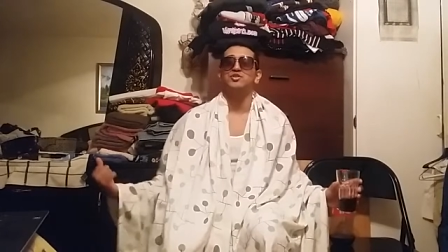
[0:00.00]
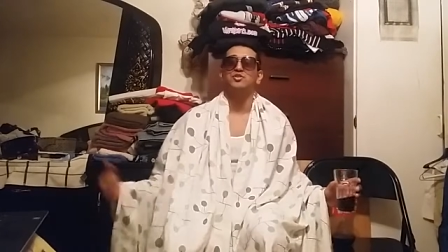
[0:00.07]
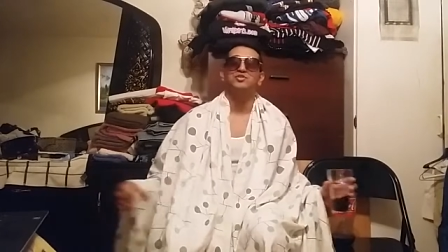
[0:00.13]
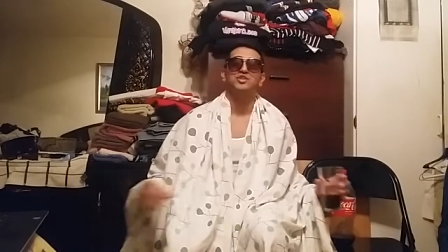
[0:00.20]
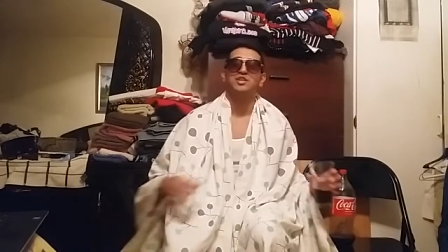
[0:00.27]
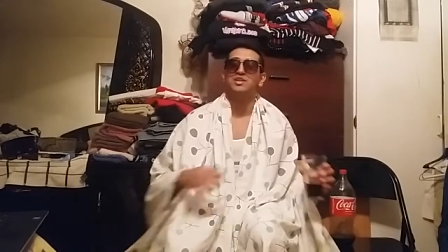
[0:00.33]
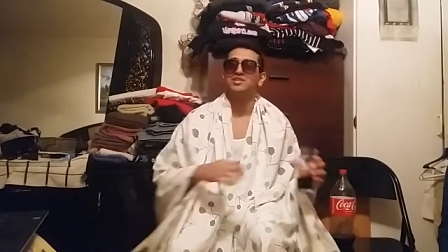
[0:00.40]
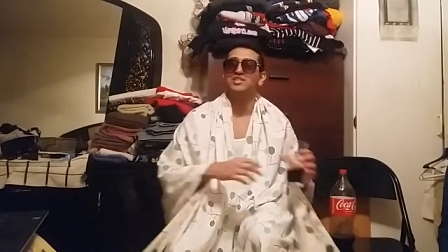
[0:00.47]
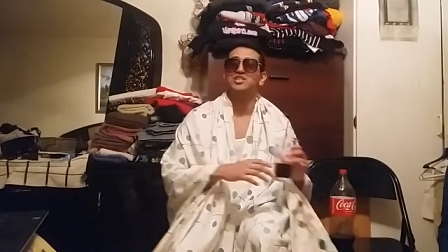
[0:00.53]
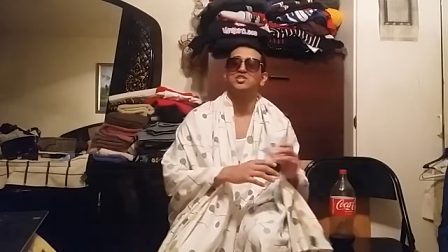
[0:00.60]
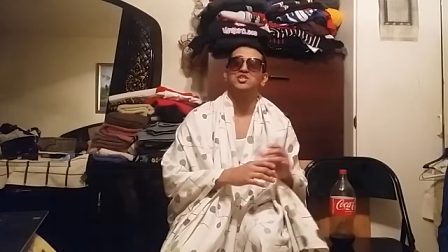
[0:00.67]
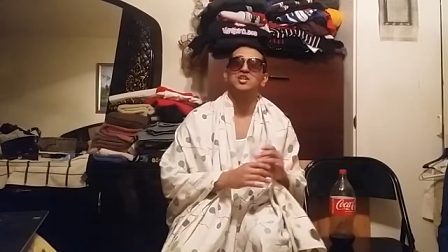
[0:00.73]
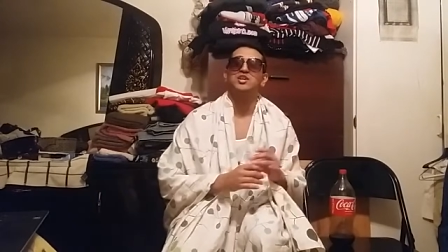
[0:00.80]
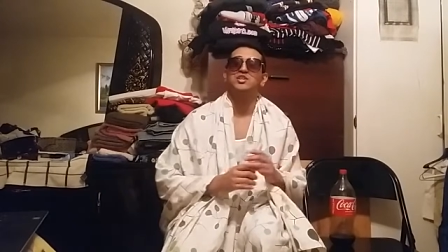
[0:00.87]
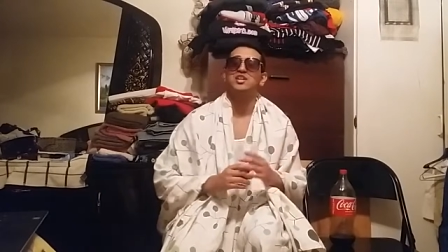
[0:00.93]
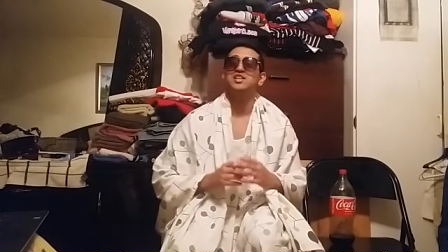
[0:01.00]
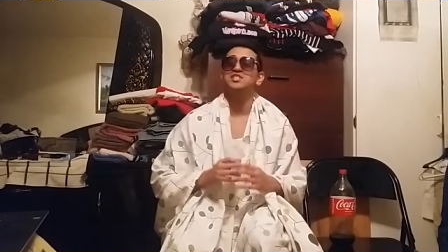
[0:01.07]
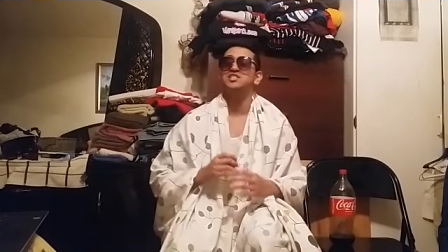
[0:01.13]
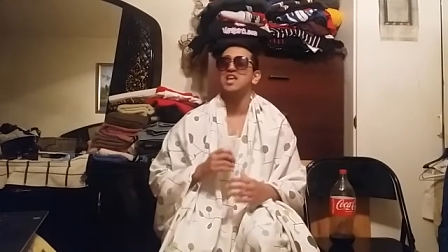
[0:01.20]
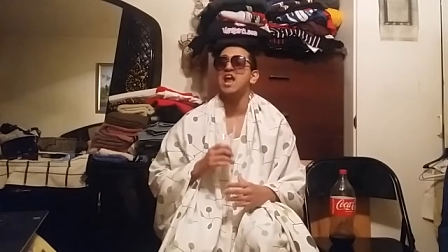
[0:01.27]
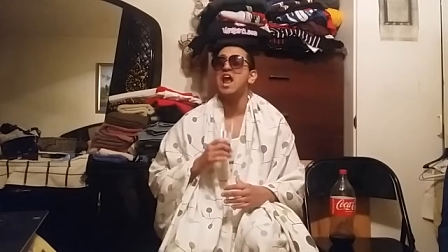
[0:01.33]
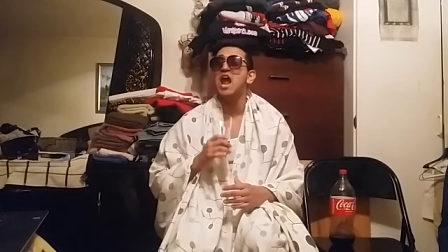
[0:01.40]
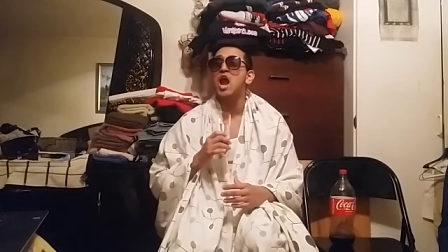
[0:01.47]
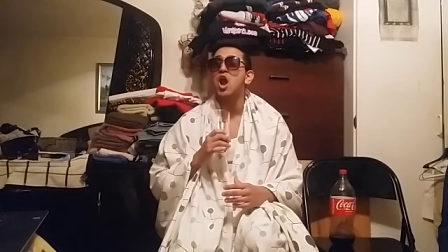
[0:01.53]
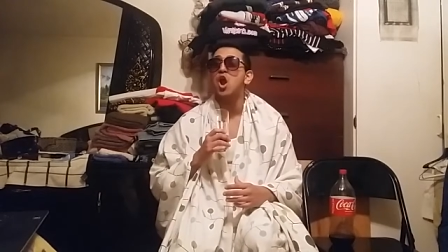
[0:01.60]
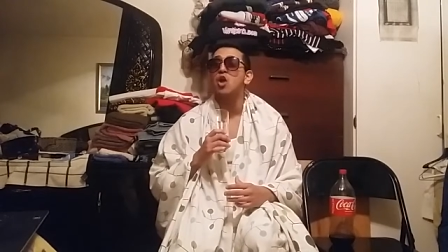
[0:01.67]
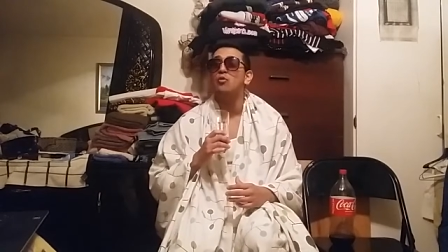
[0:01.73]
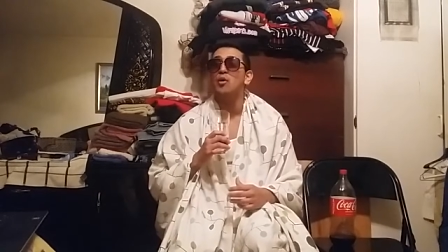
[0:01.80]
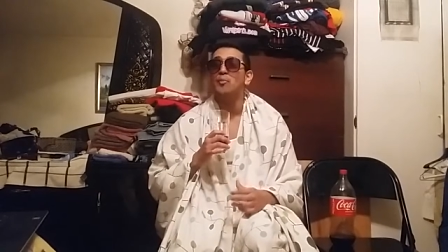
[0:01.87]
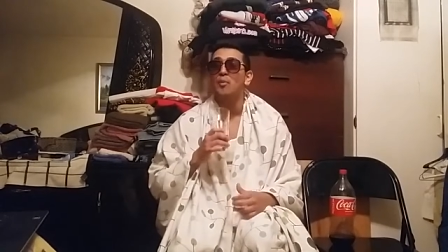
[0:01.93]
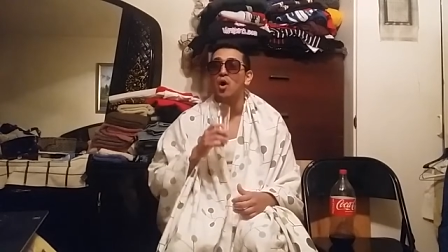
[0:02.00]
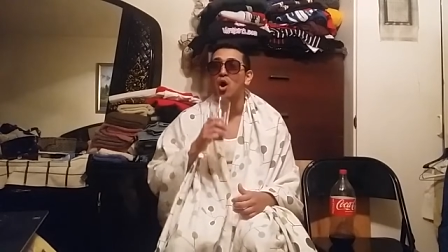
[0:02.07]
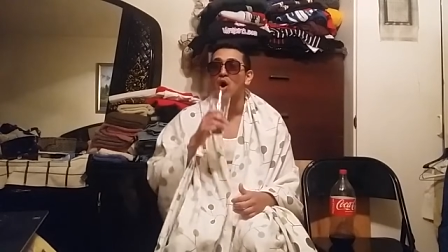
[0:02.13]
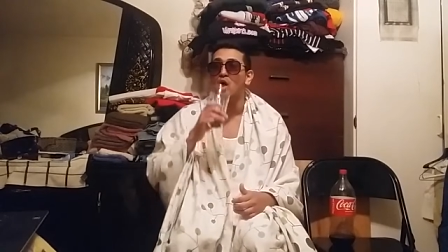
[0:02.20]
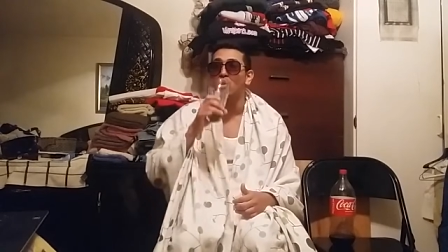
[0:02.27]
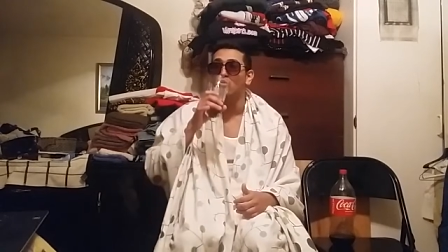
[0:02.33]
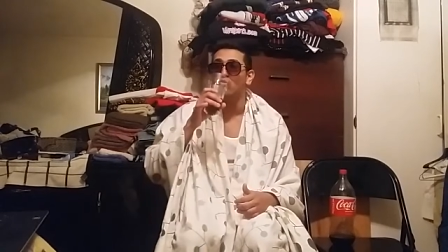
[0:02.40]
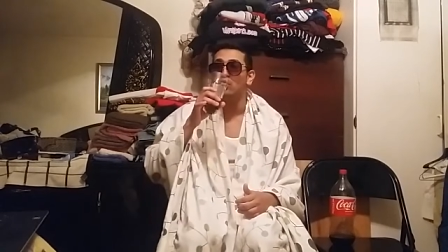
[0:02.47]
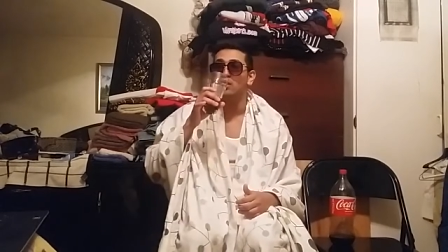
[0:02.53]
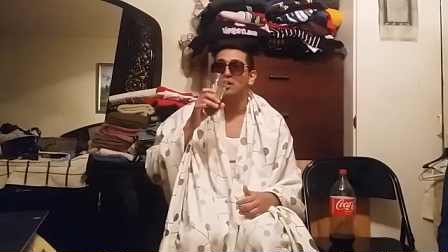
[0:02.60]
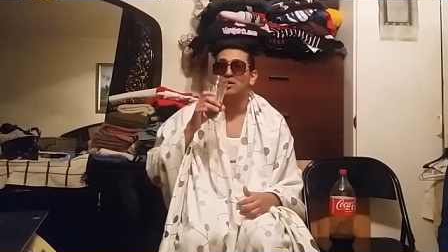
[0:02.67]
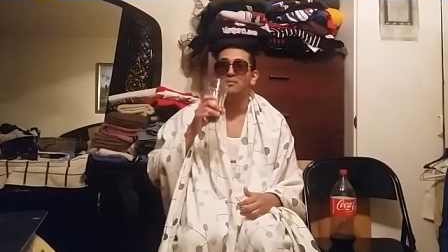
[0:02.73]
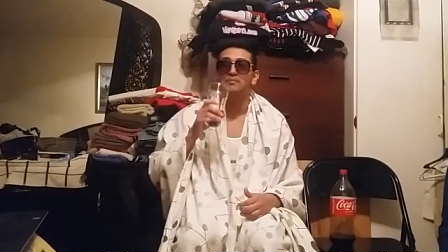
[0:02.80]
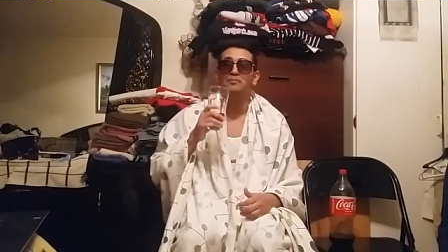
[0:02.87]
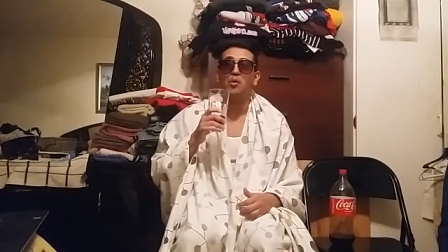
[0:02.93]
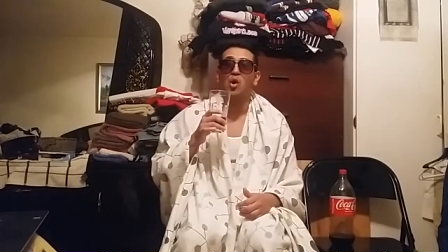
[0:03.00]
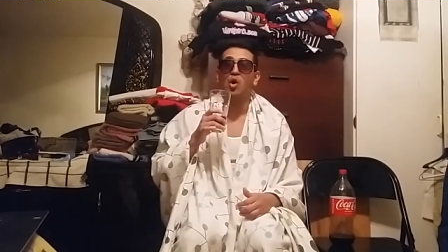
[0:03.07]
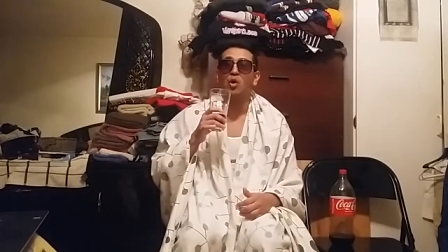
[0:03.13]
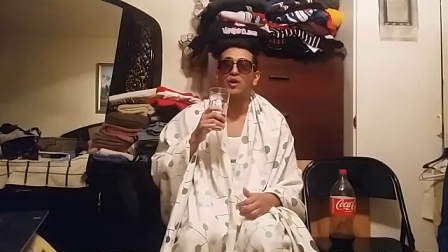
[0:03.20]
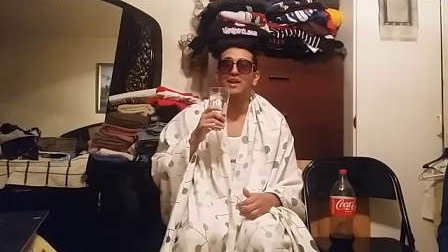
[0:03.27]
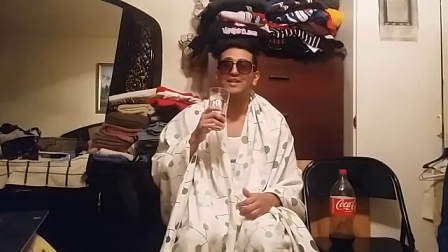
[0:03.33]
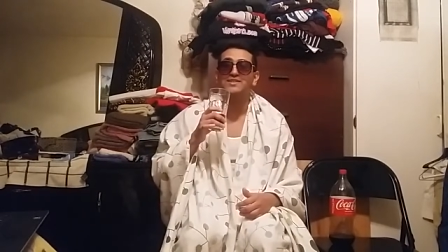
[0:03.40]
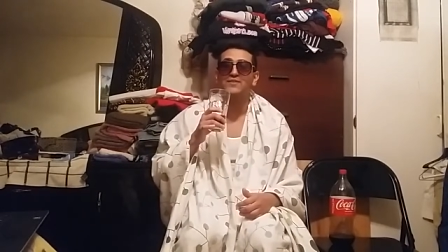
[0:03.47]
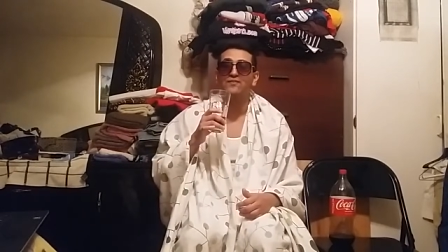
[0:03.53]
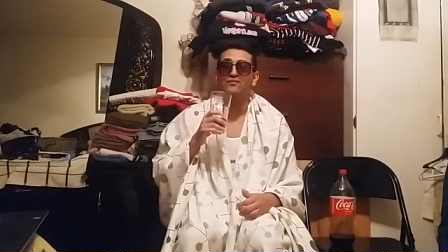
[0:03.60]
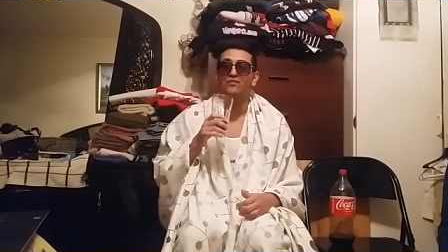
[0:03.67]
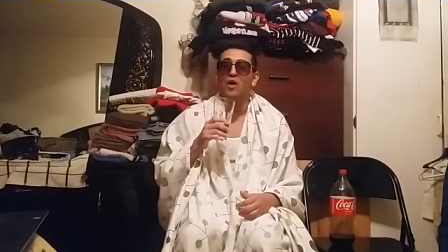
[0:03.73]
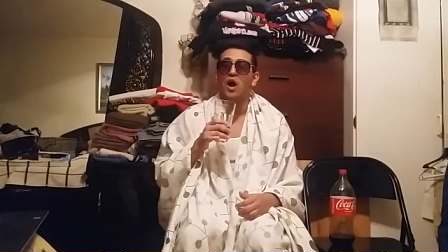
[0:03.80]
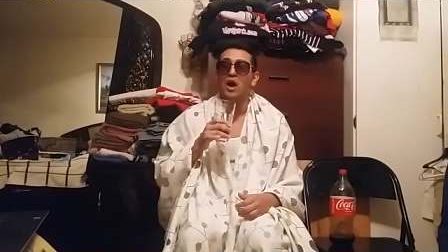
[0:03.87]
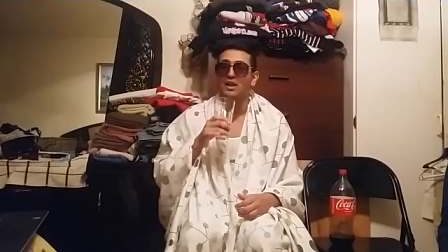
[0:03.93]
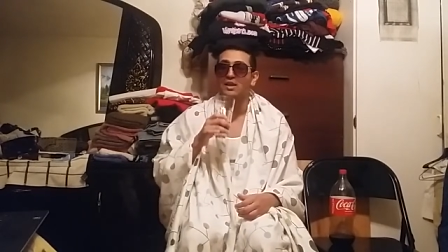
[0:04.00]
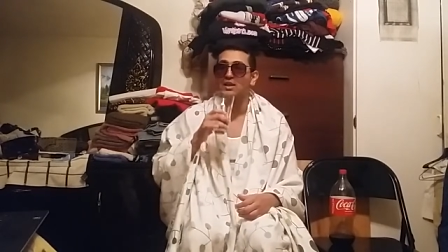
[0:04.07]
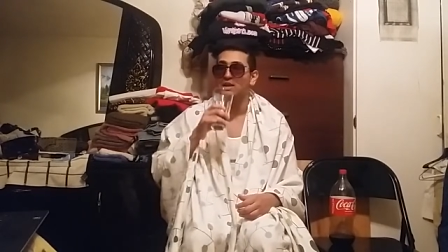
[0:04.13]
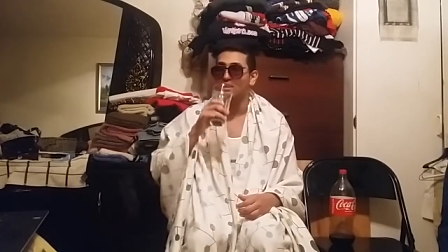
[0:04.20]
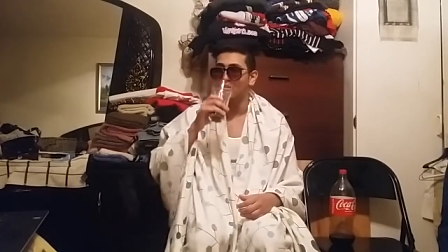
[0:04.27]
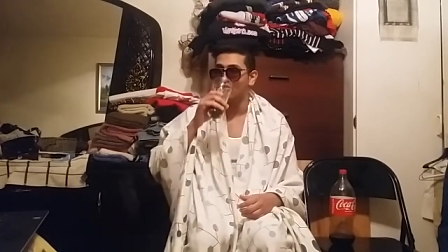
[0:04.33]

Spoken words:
shit, oh shit. Because this shit is terrible. Boring as fuck.